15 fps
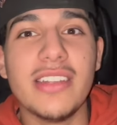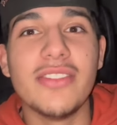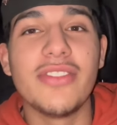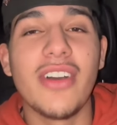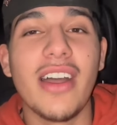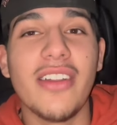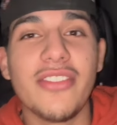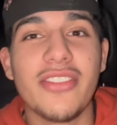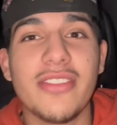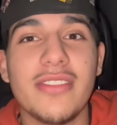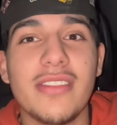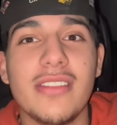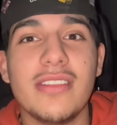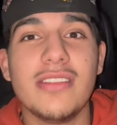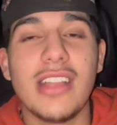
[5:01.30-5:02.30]
a 5.
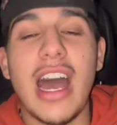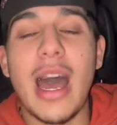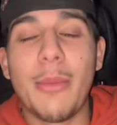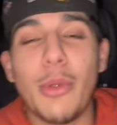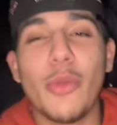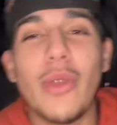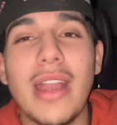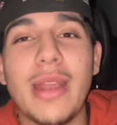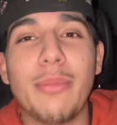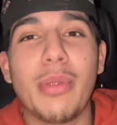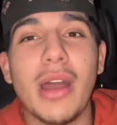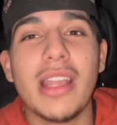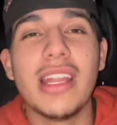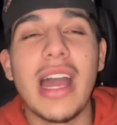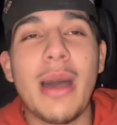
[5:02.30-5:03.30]
Nah, I'm gonna rate
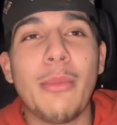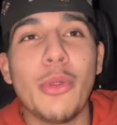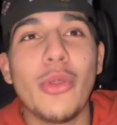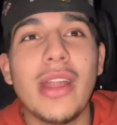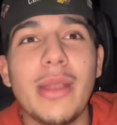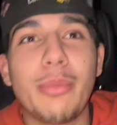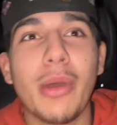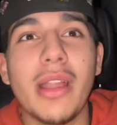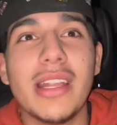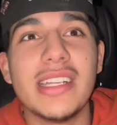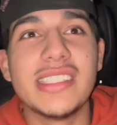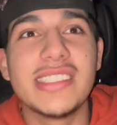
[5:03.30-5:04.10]
it probably a